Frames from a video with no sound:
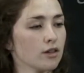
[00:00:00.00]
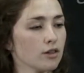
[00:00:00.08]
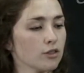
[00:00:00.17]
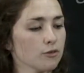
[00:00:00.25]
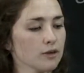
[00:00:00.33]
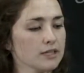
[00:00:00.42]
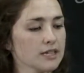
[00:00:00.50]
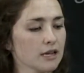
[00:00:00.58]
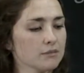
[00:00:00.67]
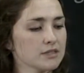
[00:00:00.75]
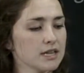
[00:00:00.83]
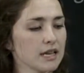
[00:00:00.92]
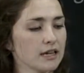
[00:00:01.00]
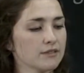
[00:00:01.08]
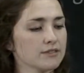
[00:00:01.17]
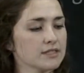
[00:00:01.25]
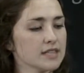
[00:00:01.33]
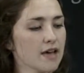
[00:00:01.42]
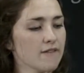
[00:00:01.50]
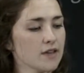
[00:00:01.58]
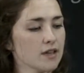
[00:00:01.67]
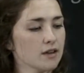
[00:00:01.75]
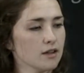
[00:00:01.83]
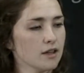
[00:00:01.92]
3 times negative
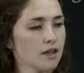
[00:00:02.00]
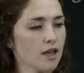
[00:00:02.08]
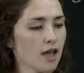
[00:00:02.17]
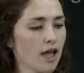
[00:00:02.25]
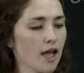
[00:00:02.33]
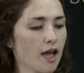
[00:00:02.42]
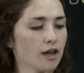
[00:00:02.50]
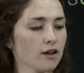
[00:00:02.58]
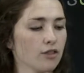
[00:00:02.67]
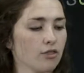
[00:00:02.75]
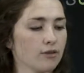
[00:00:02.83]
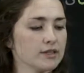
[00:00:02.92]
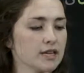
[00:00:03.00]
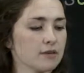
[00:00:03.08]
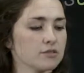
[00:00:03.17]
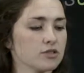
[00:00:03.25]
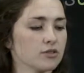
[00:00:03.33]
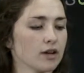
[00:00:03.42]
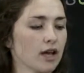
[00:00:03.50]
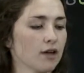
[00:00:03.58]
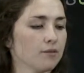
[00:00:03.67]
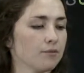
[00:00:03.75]
7, and 3 times 3 again.